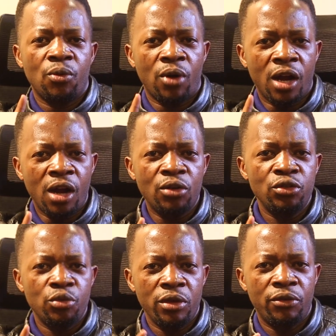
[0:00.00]
how
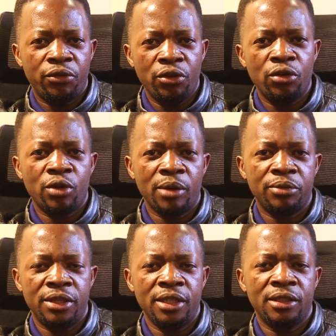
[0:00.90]
do we follow
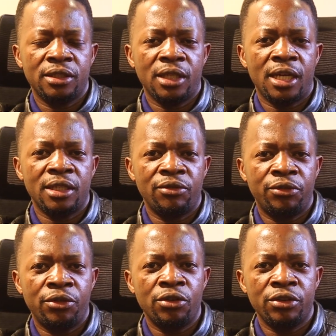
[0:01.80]
up this and
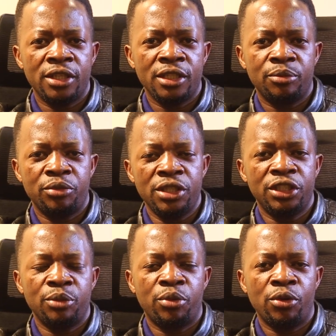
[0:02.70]
follow this
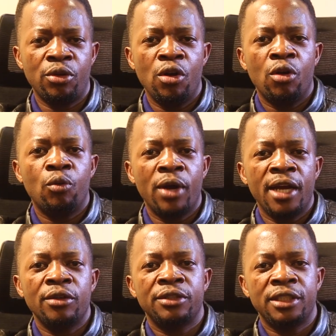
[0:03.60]
principle
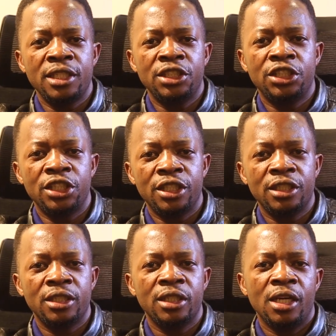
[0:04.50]
while
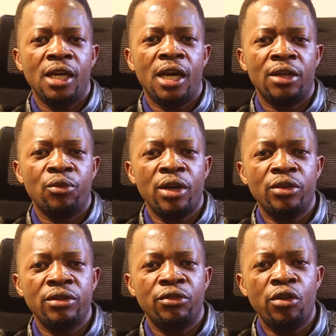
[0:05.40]
teaching and while
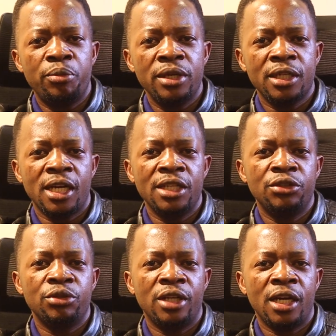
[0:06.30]
developing
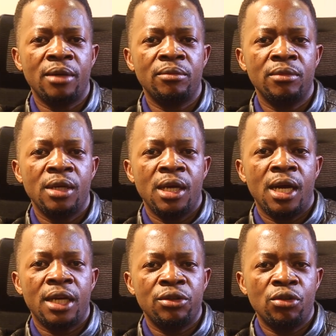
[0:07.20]
curriculum
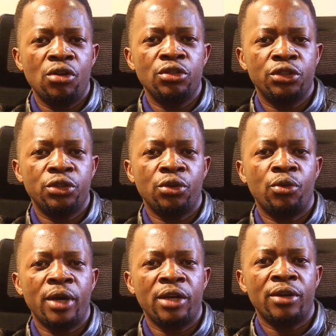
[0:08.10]
and also while